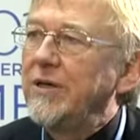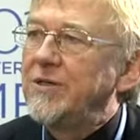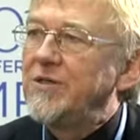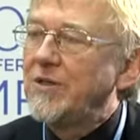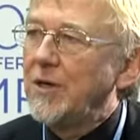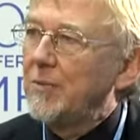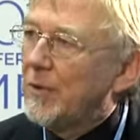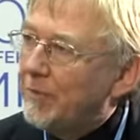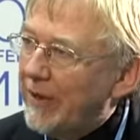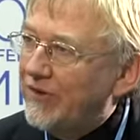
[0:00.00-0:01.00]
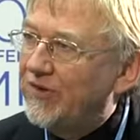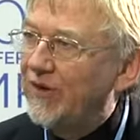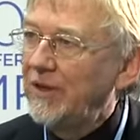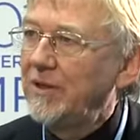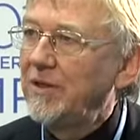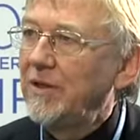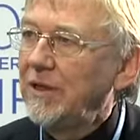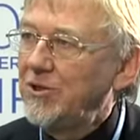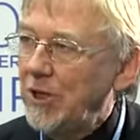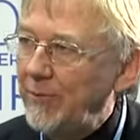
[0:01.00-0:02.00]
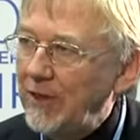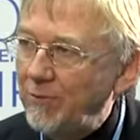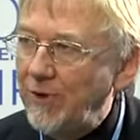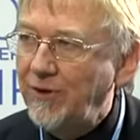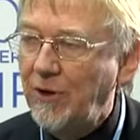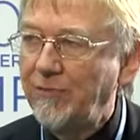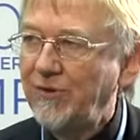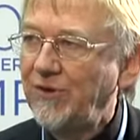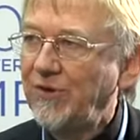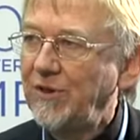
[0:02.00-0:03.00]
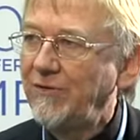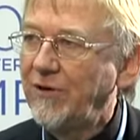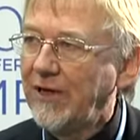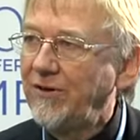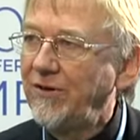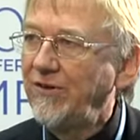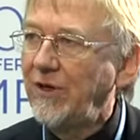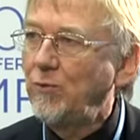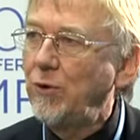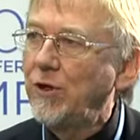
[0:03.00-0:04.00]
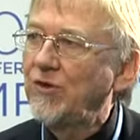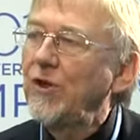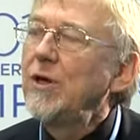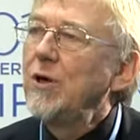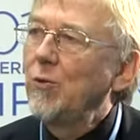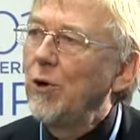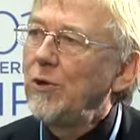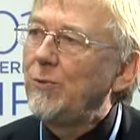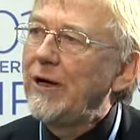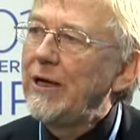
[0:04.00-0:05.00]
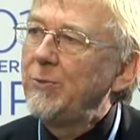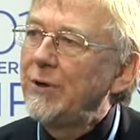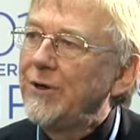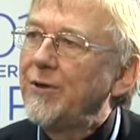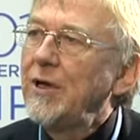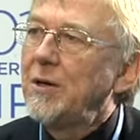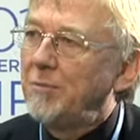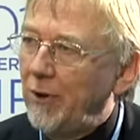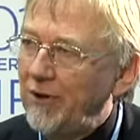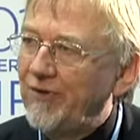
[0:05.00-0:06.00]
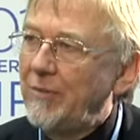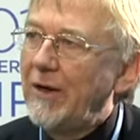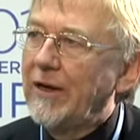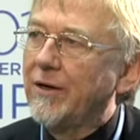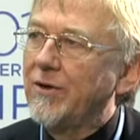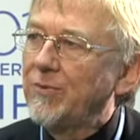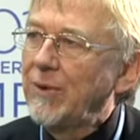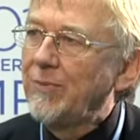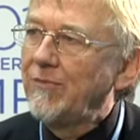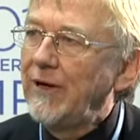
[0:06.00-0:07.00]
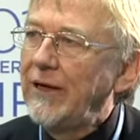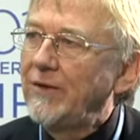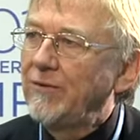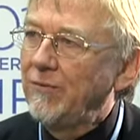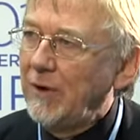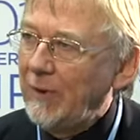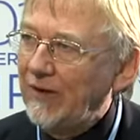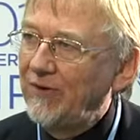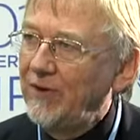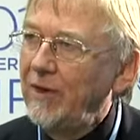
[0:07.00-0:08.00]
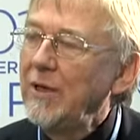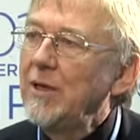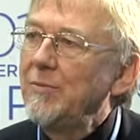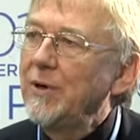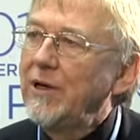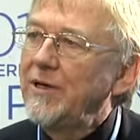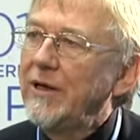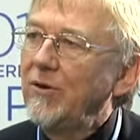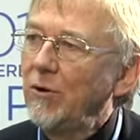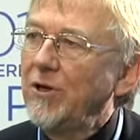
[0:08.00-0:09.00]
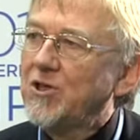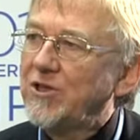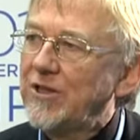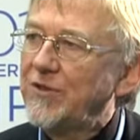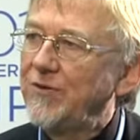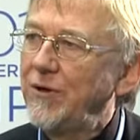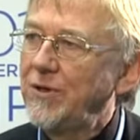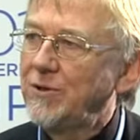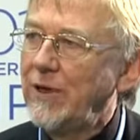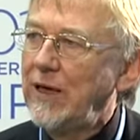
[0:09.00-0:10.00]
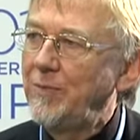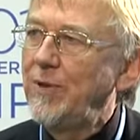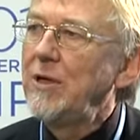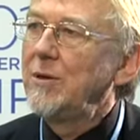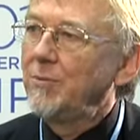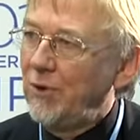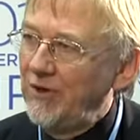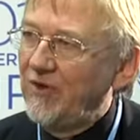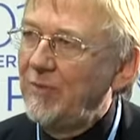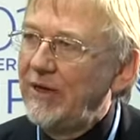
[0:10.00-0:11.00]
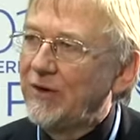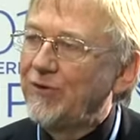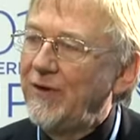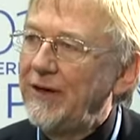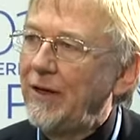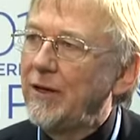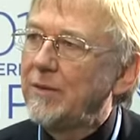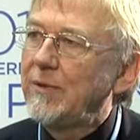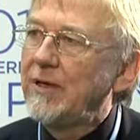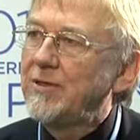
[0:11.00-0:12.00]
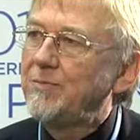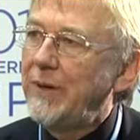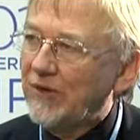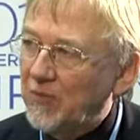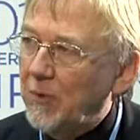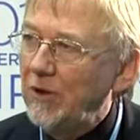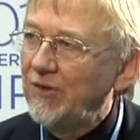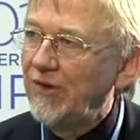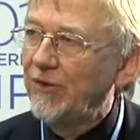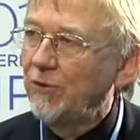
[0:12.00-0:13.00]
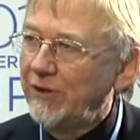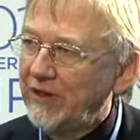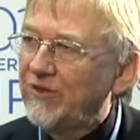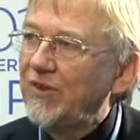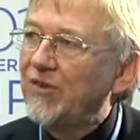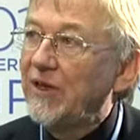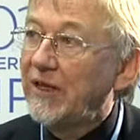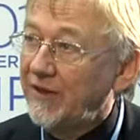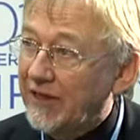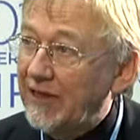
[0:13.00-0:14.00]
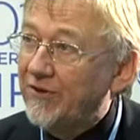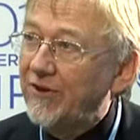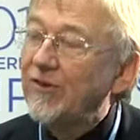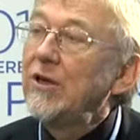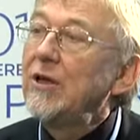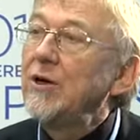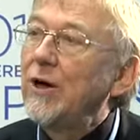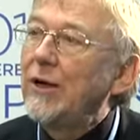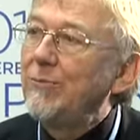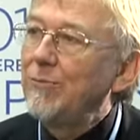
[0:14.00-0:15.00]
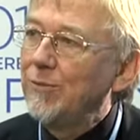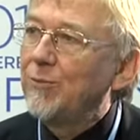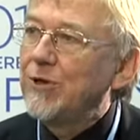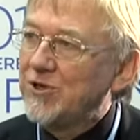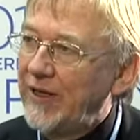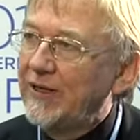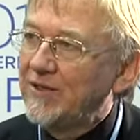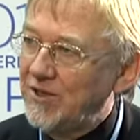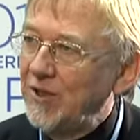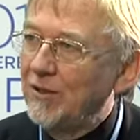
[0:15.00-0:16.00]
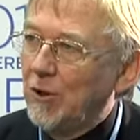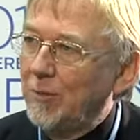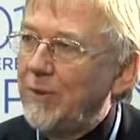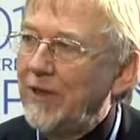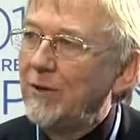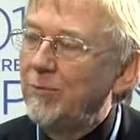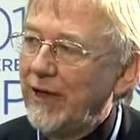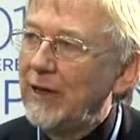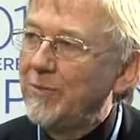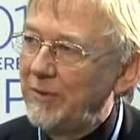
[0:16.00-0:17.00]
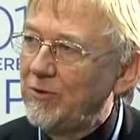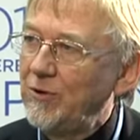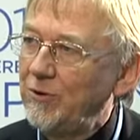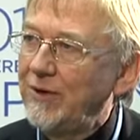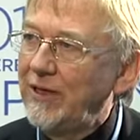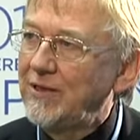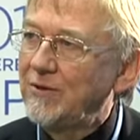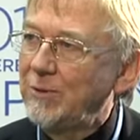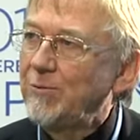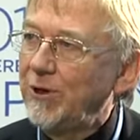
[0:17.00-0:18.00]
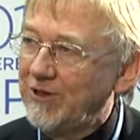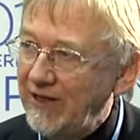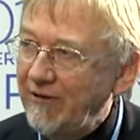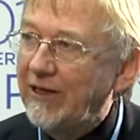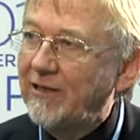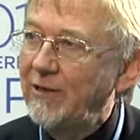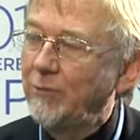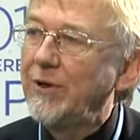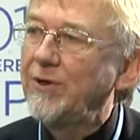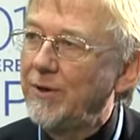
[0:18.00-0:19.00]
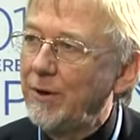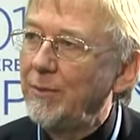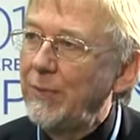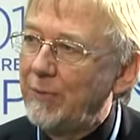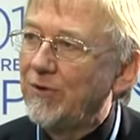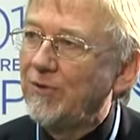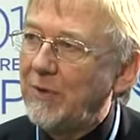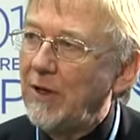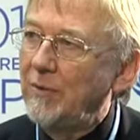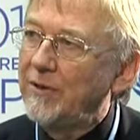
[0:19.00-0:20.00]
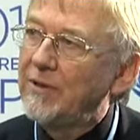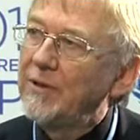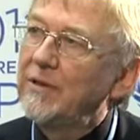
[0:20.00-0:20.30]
is based in Germany with offices in different countries and works worldwide with policymakers. We provide capacity building and knowledge transfer to help policymakers find out about best policies already existing in other countries and which they can copy, and we help them to do that. So we work directly with members of parliament.